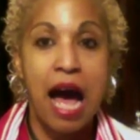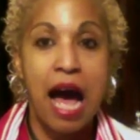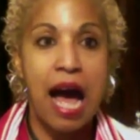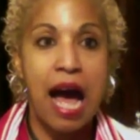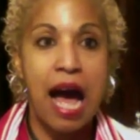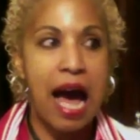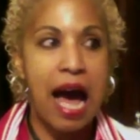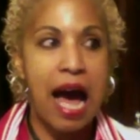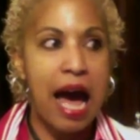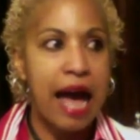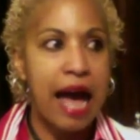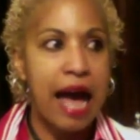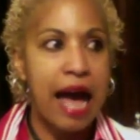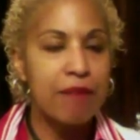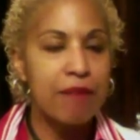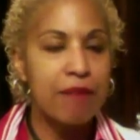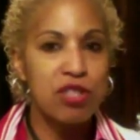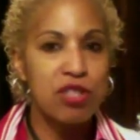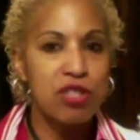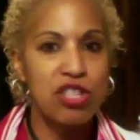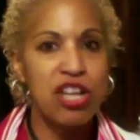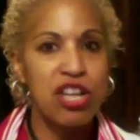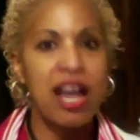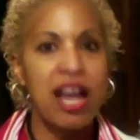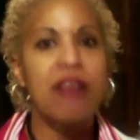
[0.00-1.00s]
am
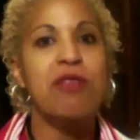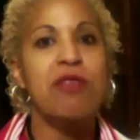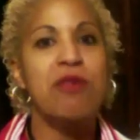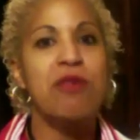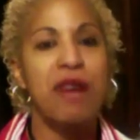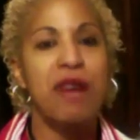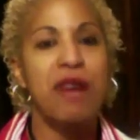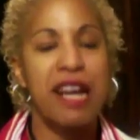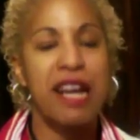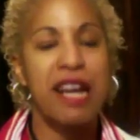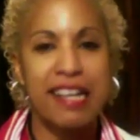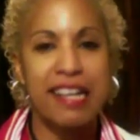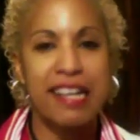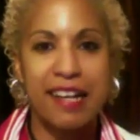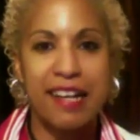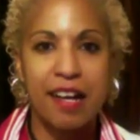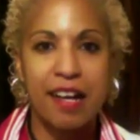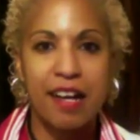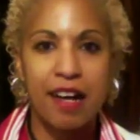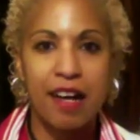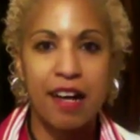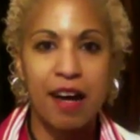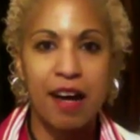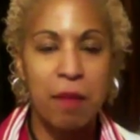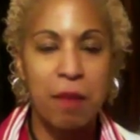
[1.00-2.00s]
generating
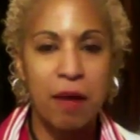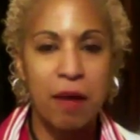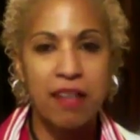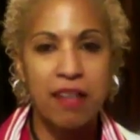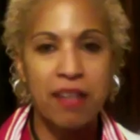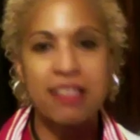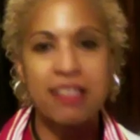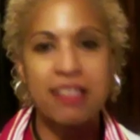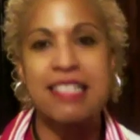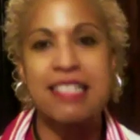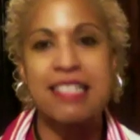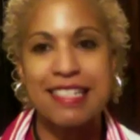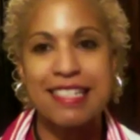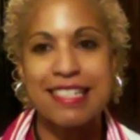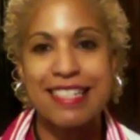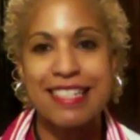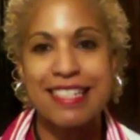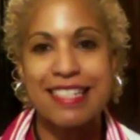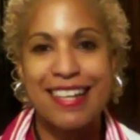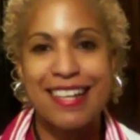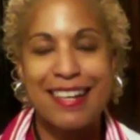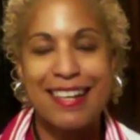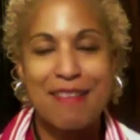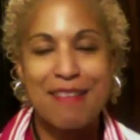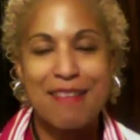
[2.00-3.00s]
abundance
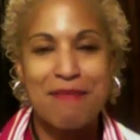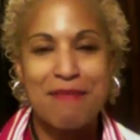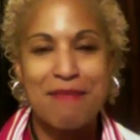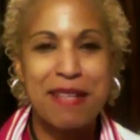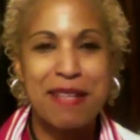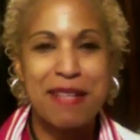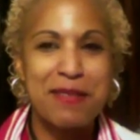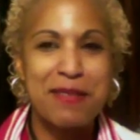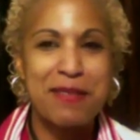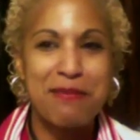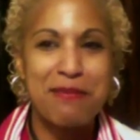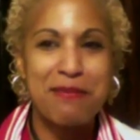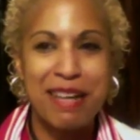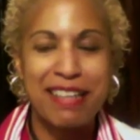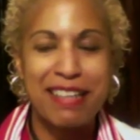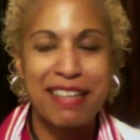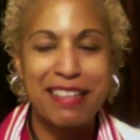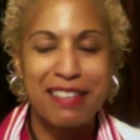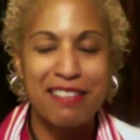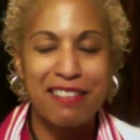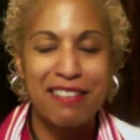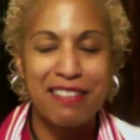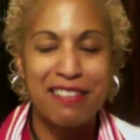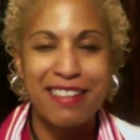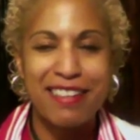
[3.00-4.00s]
by
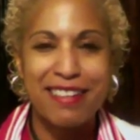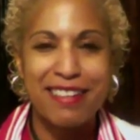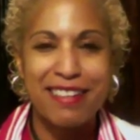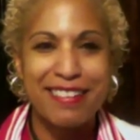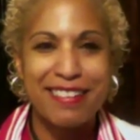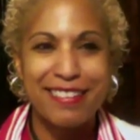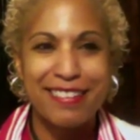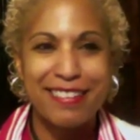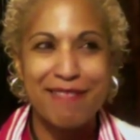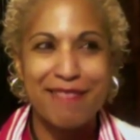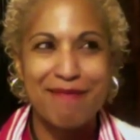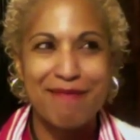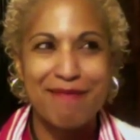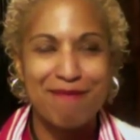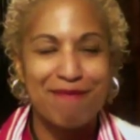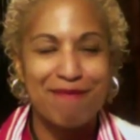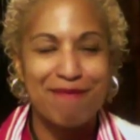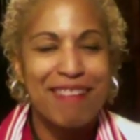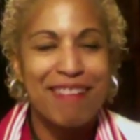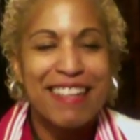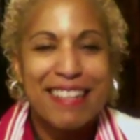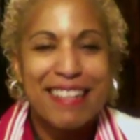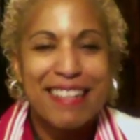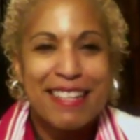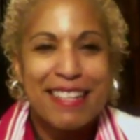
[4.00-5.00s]
leaving
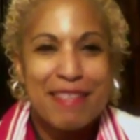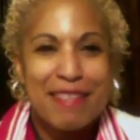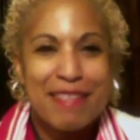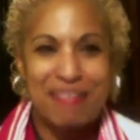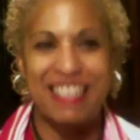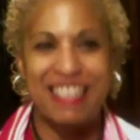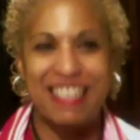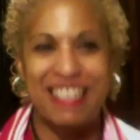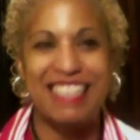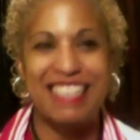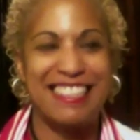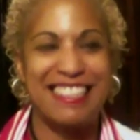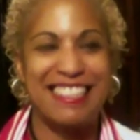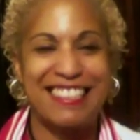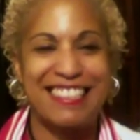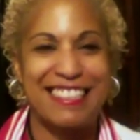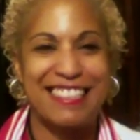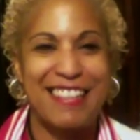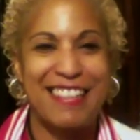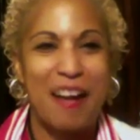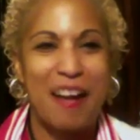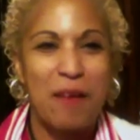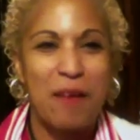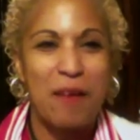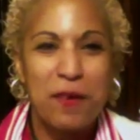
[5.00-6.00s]
money places. And
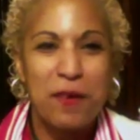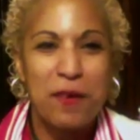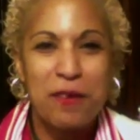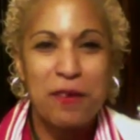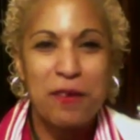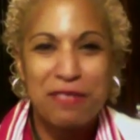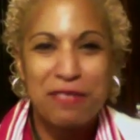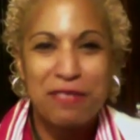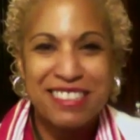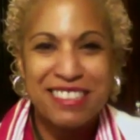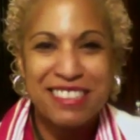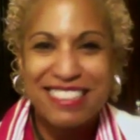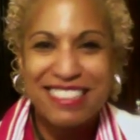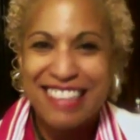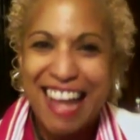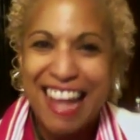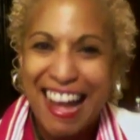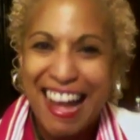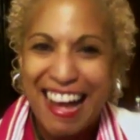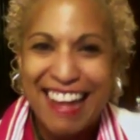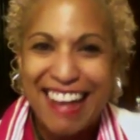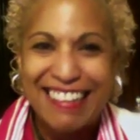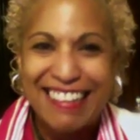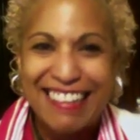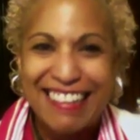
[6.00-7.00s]
how wonderful is that,
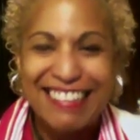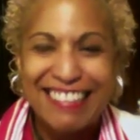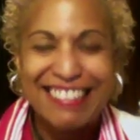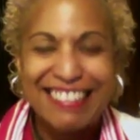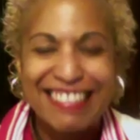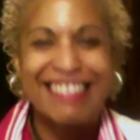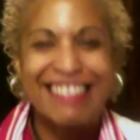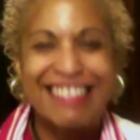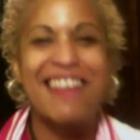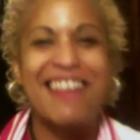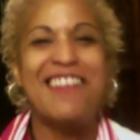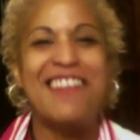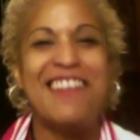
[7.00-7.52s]
you know?